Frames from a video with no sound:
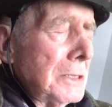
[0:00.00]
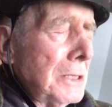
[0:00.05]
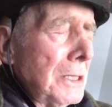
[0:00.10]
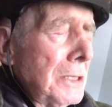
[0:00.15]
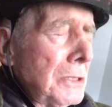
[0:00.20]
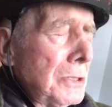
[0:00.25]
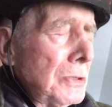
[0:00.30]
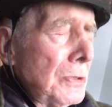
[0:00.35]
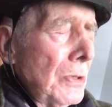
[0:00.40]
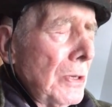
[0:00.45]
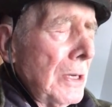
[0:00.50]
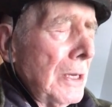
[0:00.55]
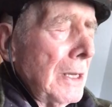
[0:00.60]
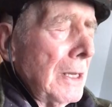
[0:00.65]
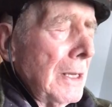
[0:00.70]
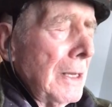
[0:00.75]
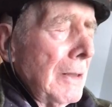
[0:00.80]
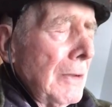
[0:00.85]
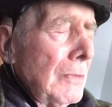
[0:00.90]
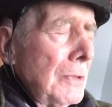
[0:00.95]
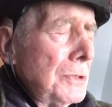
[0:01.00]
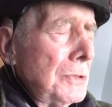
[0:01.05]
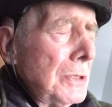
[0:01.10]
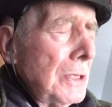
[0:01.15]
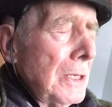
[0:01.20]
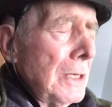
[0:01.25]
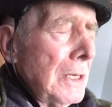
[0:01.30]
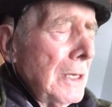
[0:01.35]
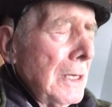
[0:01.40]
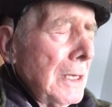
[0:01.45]
is another story. Which
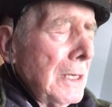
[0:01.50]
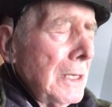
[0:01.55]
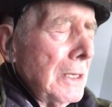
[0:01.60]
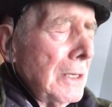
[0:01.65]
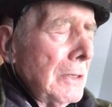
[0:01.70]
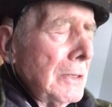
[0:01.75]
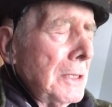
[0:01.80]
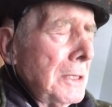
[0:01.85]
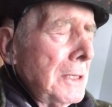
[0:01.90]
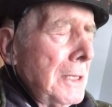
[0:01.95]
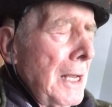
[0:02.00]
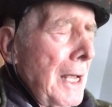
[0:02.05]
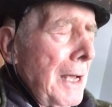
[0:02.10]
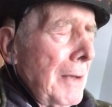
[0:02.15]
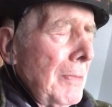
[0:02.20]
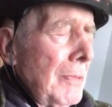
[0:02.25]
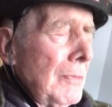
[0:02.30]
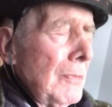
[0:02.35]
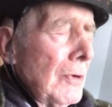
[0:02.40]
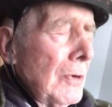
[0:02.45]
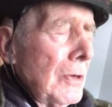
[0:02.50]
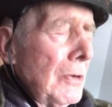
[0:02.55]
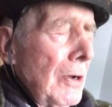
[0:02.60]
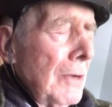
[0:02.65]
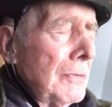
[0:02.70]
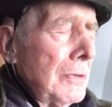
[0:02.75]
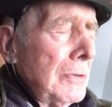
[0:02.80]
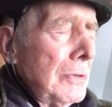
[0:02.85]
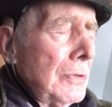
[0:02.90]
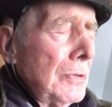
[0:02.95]
didn't happen very
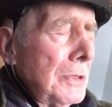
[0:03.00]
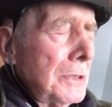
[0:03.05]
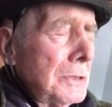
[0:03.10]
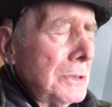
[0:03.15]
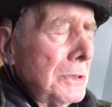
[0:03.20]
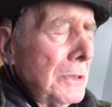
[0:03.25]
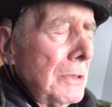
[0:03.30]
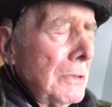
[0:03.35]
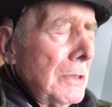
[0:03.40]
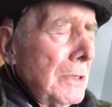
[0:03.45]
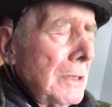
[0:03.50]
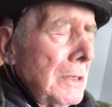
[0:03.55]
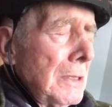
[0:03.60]
often to us. So